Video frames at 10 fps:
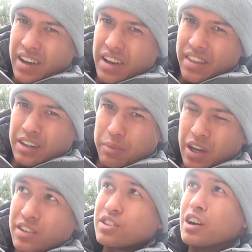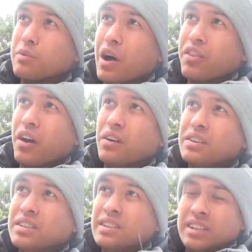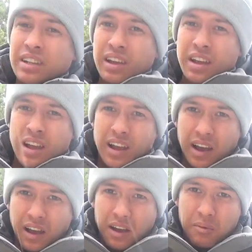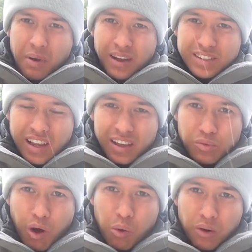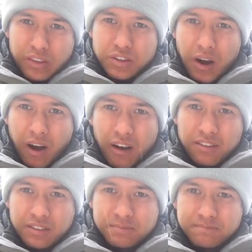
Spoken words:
Nothing to be concerned about, though. I'd say it's well worth the trade-off.